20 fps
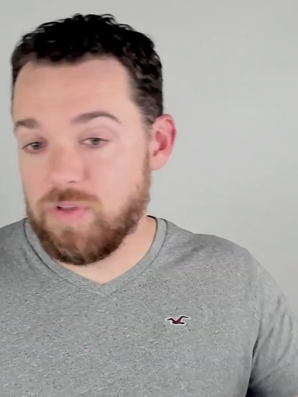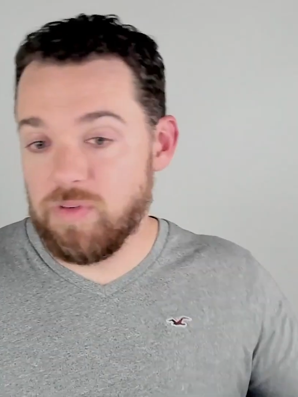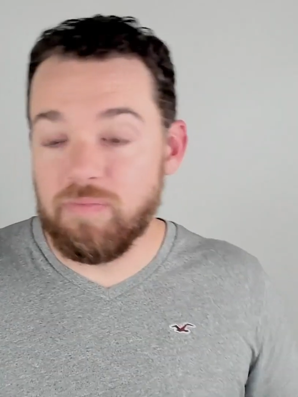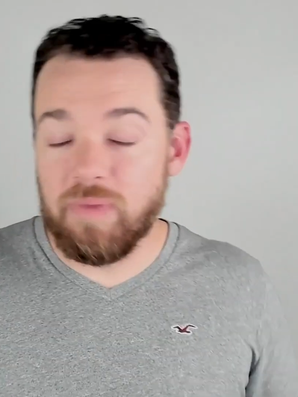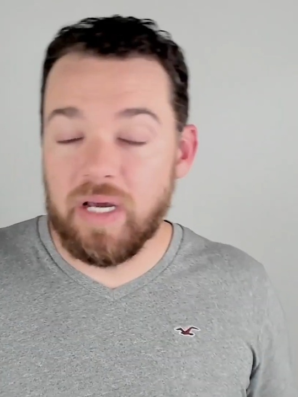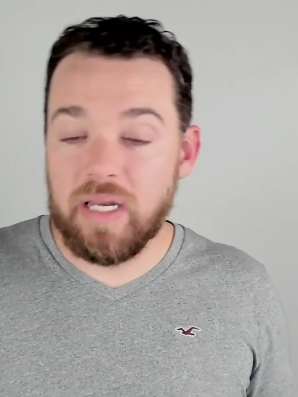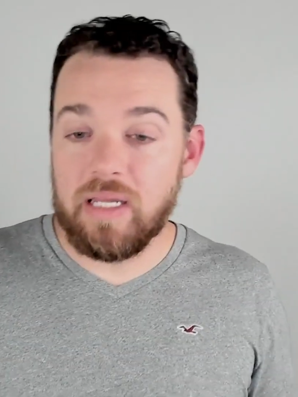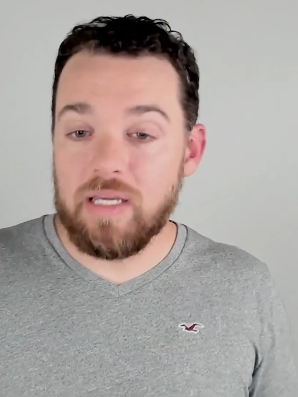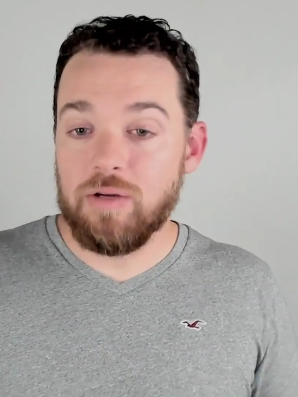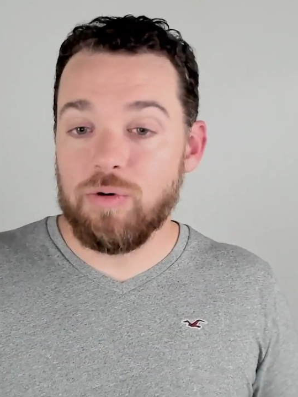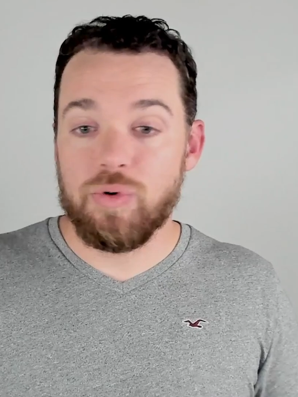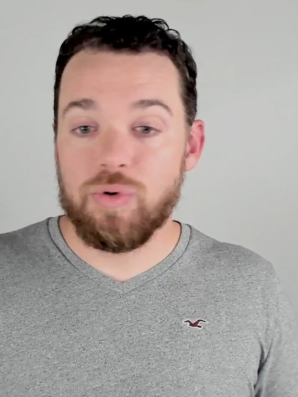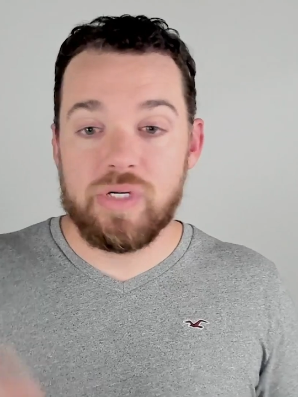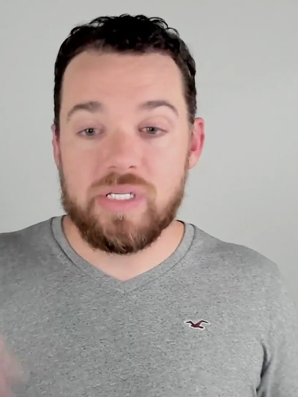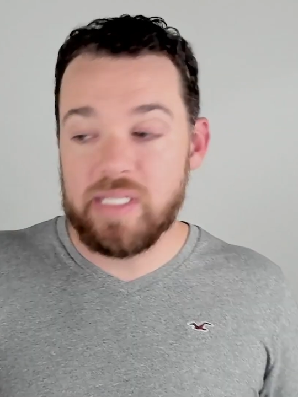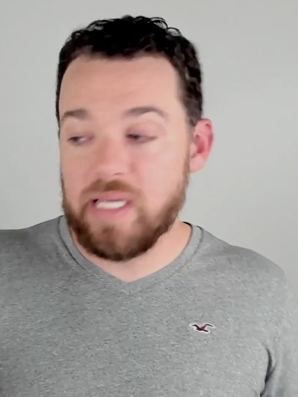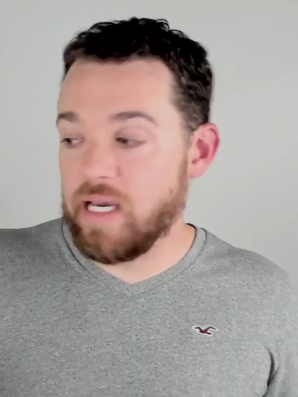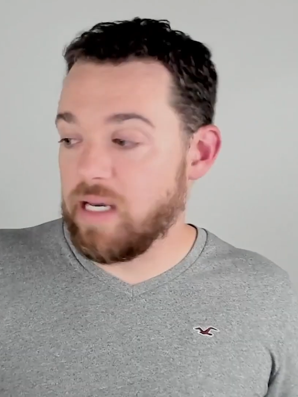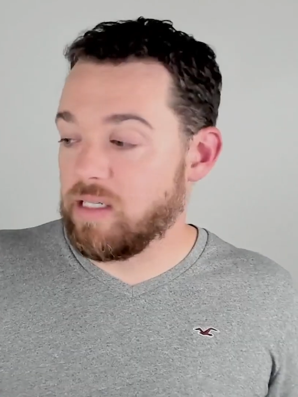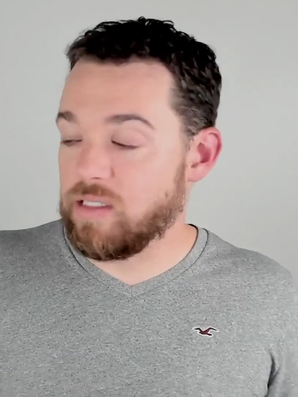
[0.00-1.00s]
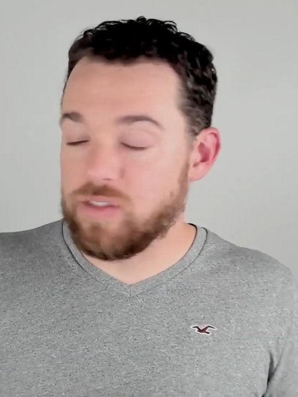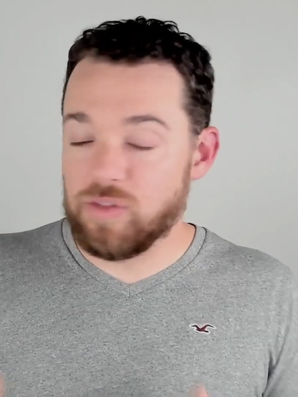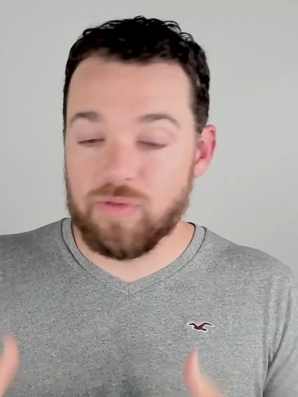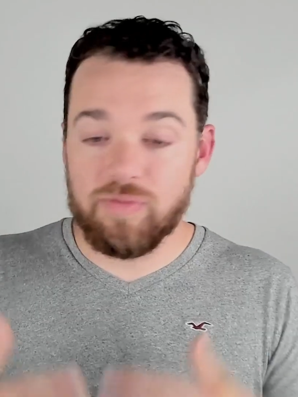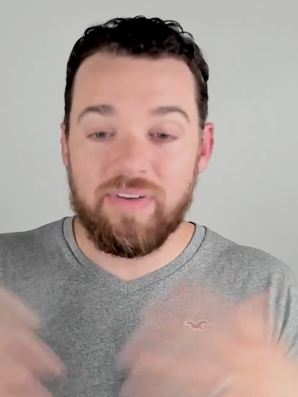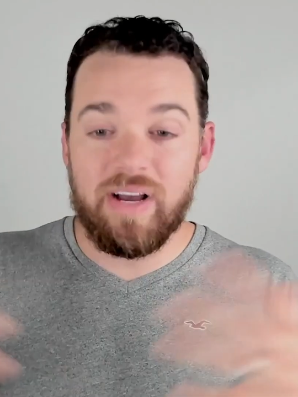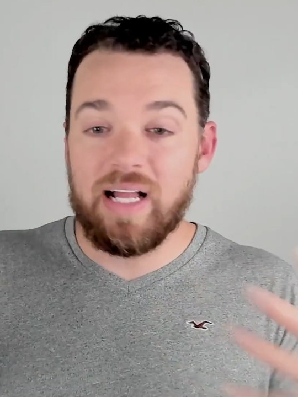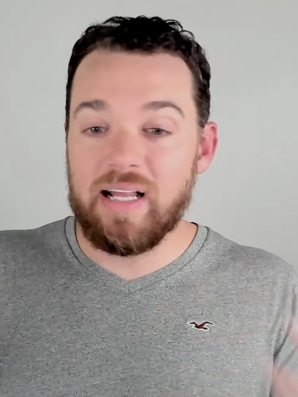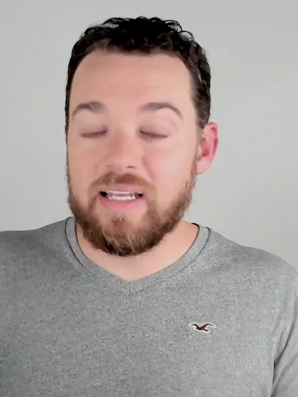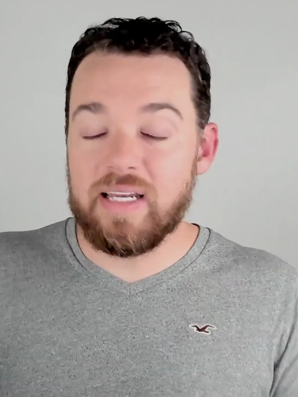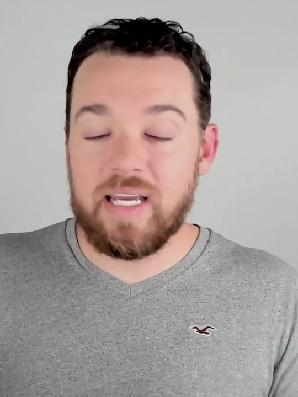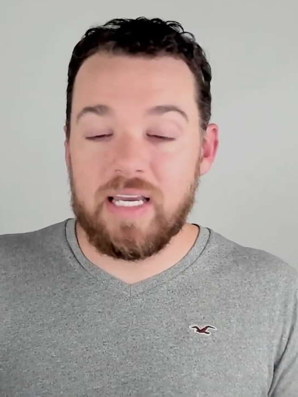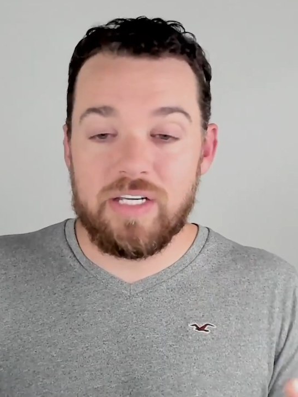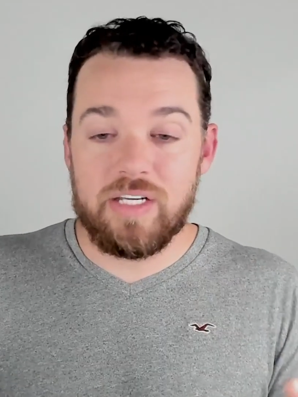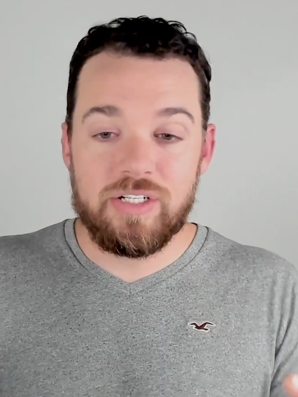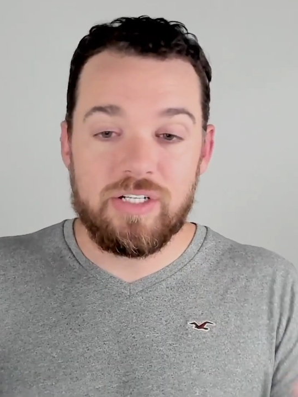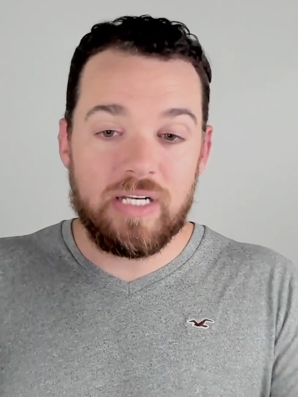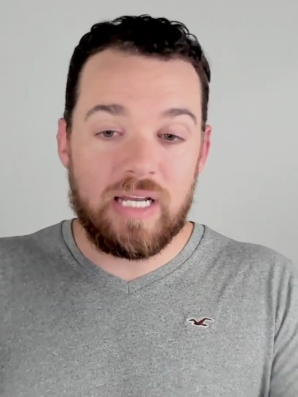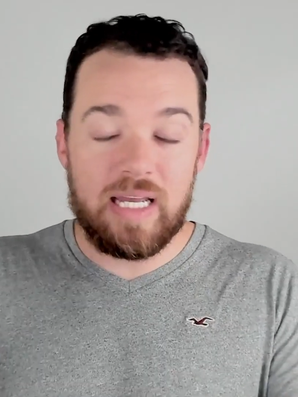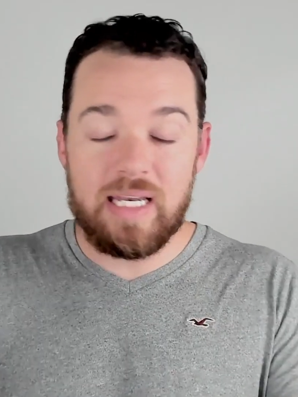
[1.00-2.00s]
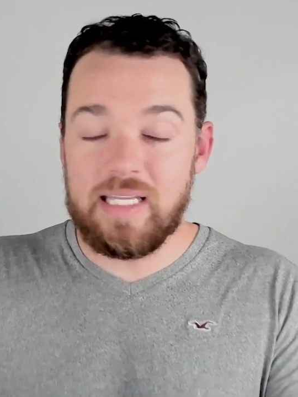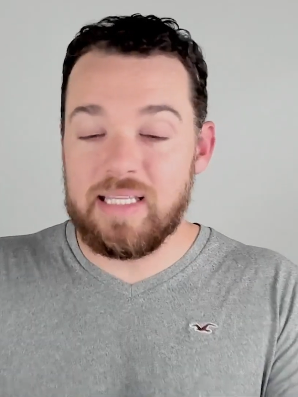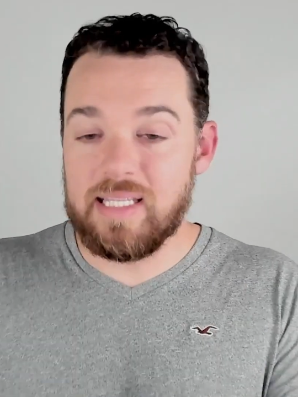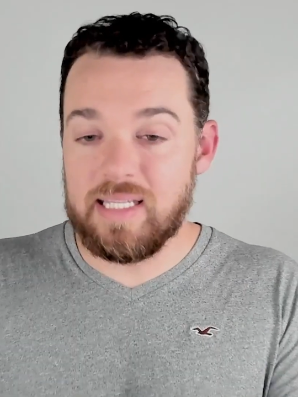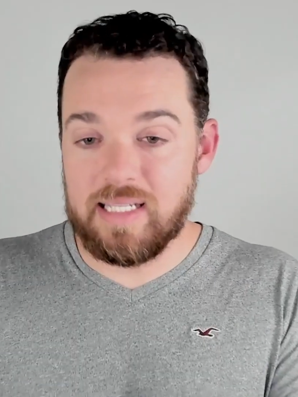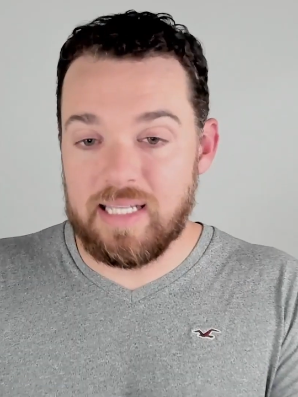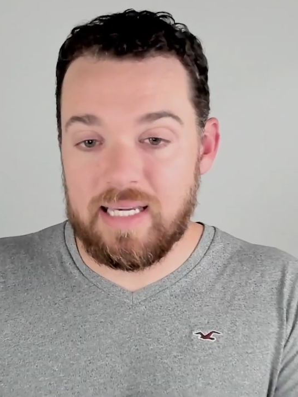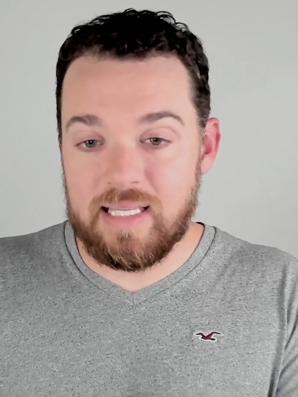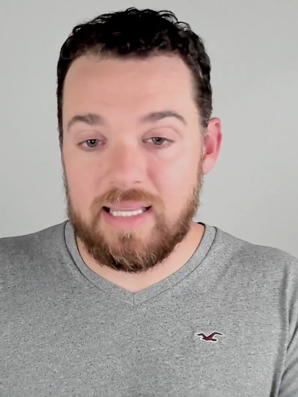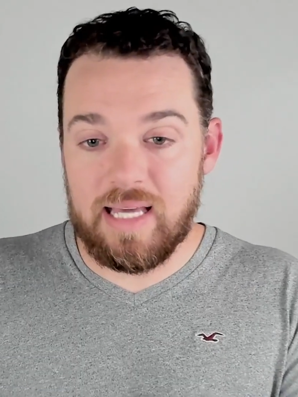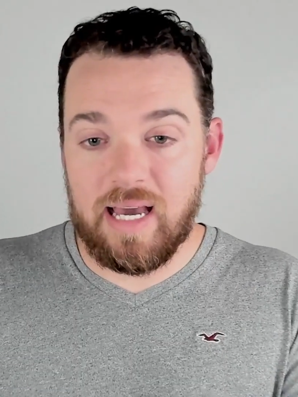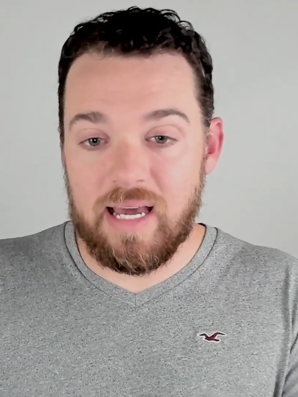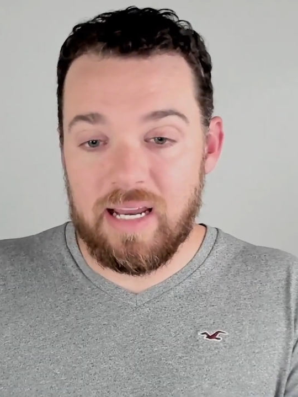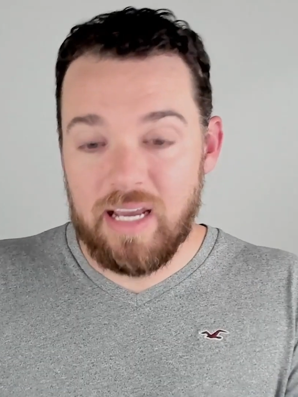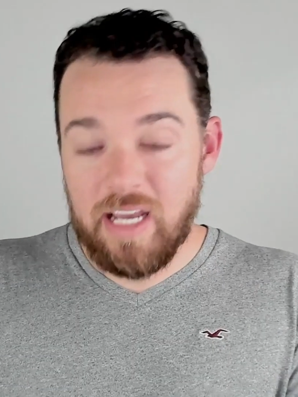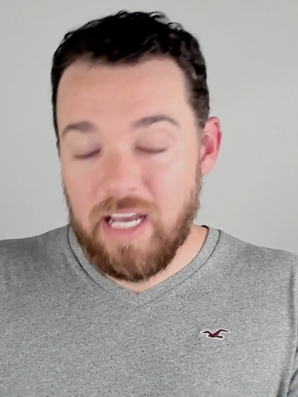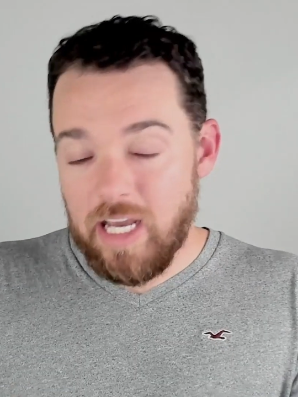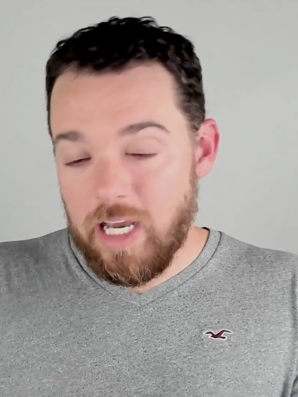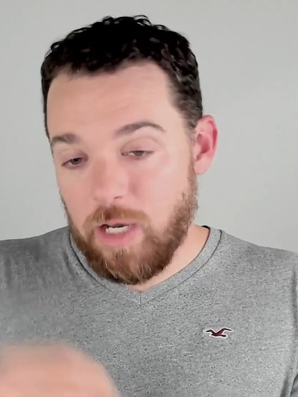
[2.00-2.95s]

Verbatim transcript: of money or sex or validation, anything like that.